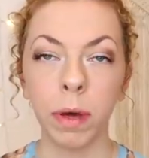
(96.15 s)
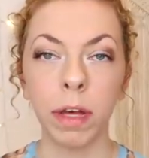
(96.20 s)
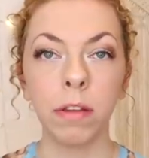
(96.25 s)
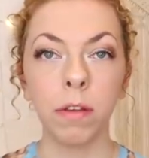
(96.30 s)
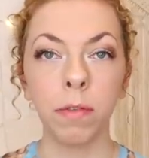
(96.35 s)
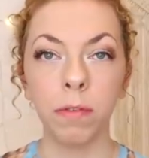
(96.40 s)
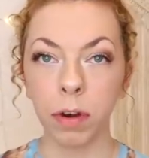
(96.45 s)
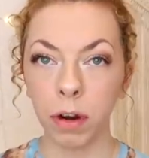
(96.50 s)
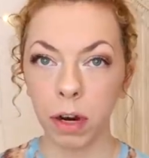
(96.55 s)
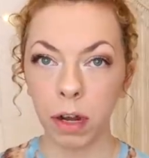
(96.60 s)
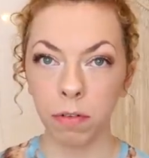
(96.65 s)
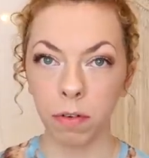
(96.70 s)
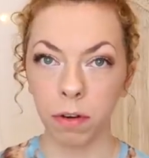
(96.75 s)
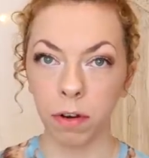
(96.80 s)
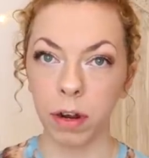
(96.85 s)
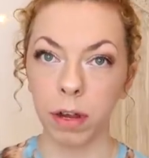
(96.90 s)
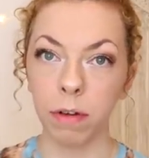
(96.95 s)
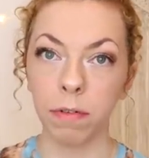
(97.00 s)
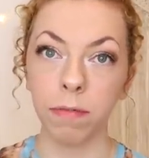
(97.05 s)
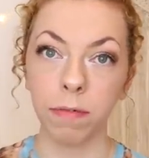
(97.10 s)
He's a very
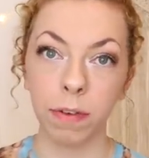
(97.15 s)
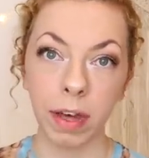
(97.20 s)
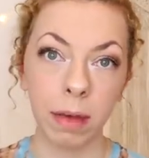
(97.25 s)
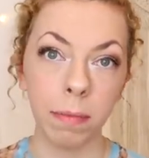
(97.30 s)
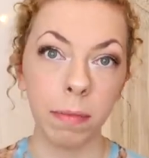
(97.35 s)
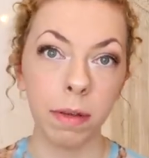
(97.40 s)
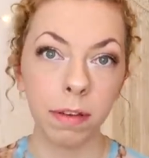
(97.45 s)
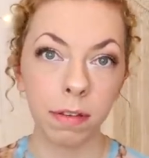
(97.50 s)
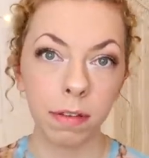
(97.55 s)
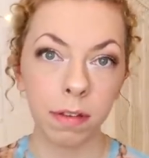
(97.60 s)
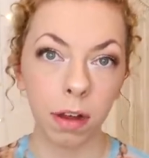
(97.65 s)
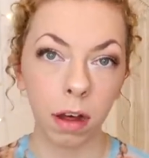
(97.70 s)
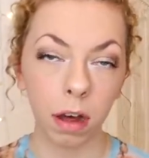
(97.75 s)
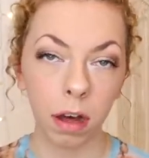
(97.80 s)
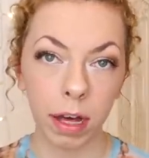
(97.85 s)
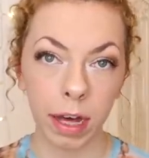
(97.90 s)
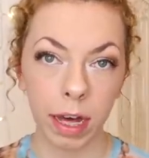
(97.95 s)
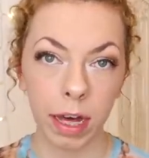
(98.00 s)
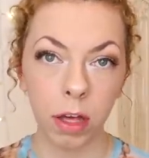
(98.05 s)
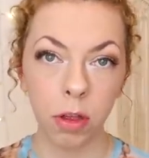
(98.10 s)
very famous
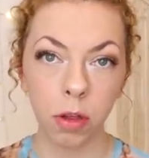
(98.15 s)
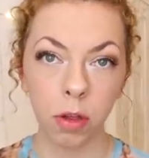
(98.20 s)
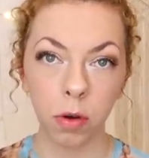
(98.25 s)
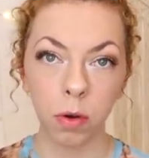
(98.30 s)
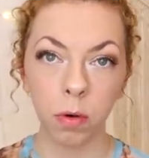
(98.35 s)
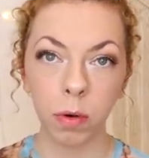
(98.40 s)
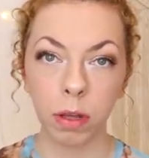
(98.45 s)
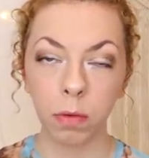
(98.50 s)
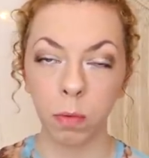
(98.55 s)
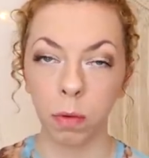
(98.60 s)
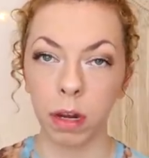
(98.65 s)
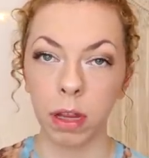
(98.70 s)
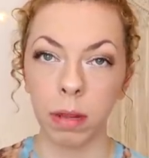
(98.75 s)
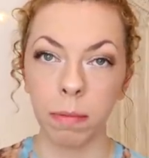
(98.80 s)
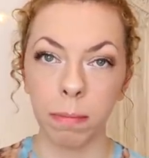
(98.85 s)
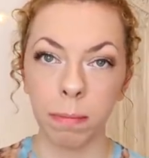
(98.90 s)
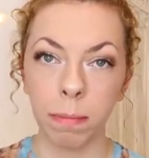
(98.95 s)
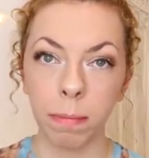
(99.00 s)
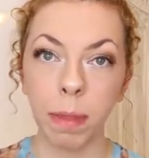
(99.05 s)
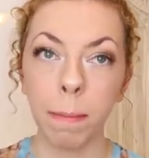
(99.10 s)
archangel. He's one of
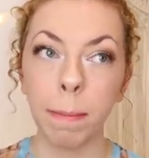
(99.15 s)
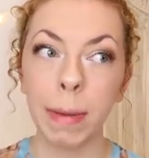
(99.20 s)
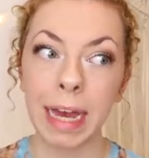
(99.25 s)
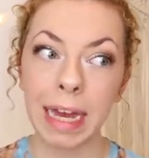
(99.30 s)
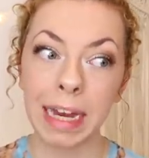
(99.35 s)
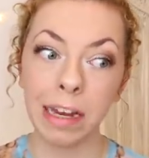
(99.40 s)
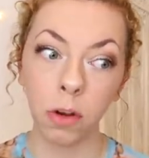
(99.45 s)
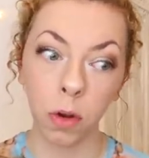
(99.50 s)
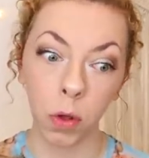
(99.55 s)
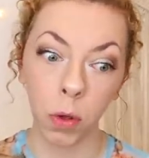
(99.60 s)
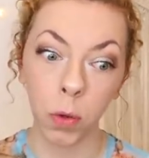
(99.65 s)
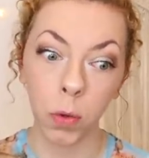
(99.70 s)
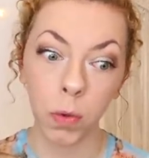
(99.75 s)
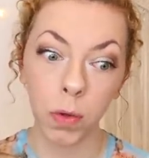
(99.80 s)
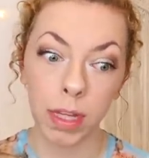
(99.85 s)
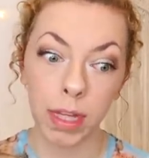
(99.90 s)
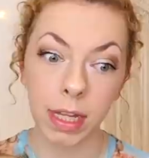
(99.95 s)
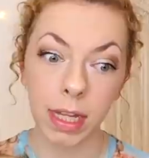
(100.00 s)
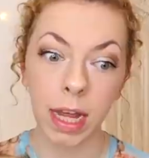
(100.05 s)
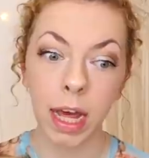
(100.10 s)
the, the main
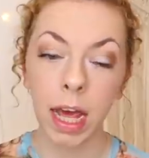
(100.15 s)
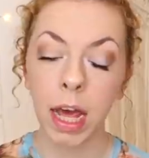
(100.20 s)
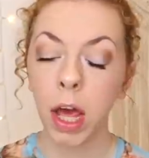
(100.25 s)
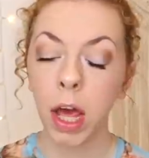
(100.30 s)
dudes